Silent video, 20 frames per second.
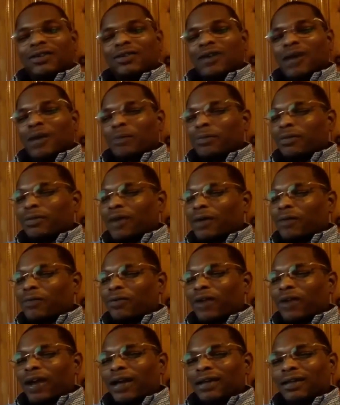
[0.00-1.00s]
you know, I'm
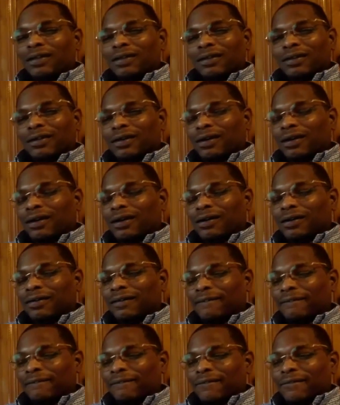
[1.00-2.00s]
riding in the
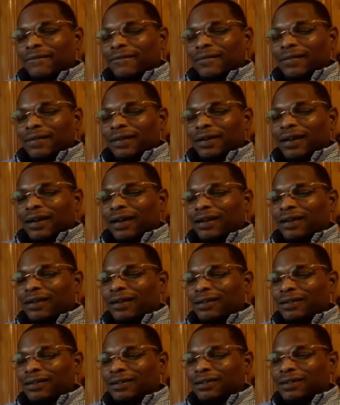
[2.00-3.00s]
car and I hear
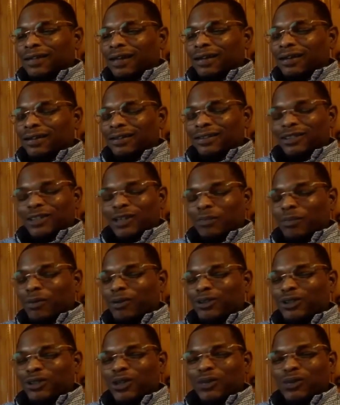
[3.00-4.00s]
this
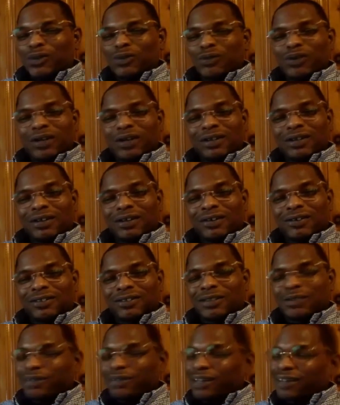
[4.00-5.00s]
commercial over the radio.
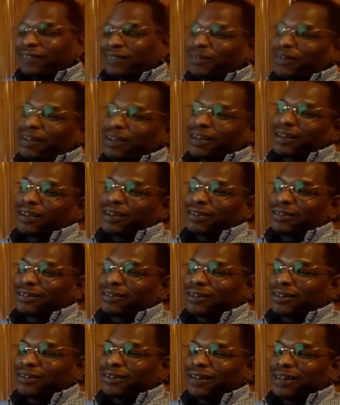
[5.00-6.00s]
So I'm like, man, you
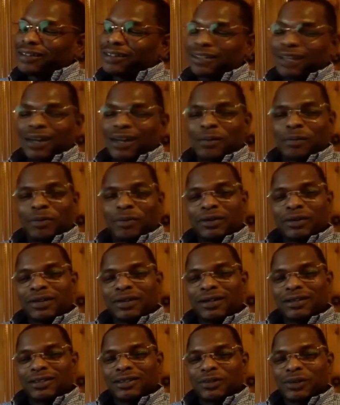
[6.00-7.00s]
know, that sounds pretty
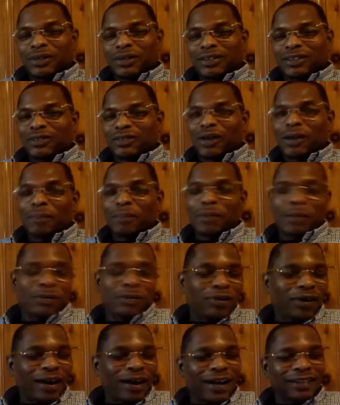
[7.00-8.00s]
interesting. So I
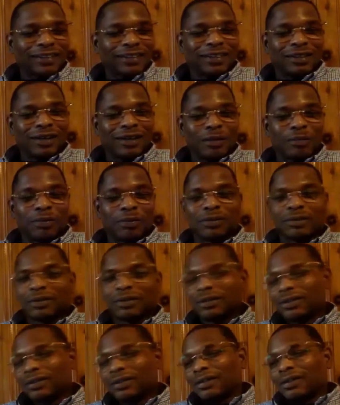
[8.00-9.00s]
memorized the number.
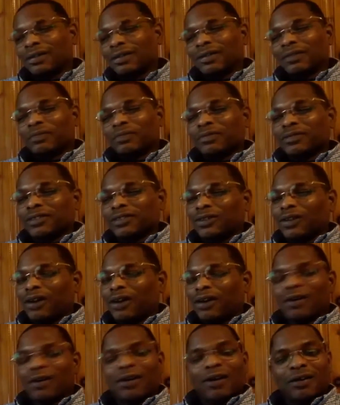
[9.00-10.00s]
So I
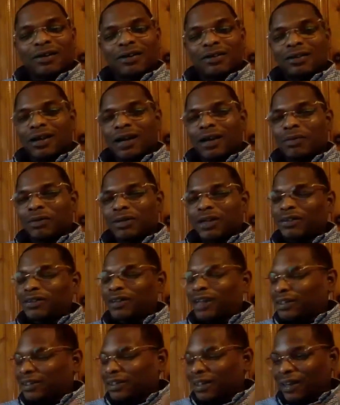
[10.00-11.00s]
called the number. They were
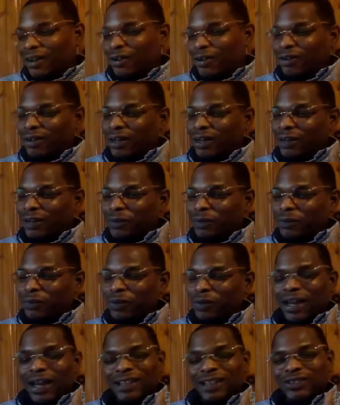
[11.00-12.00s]
like, yeah, okay,
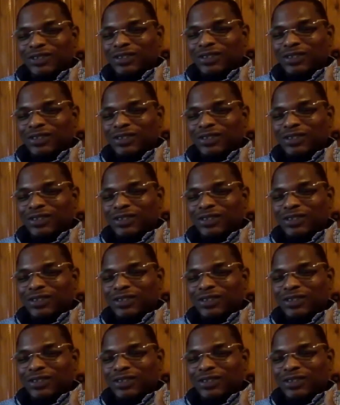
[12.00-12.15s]
we got you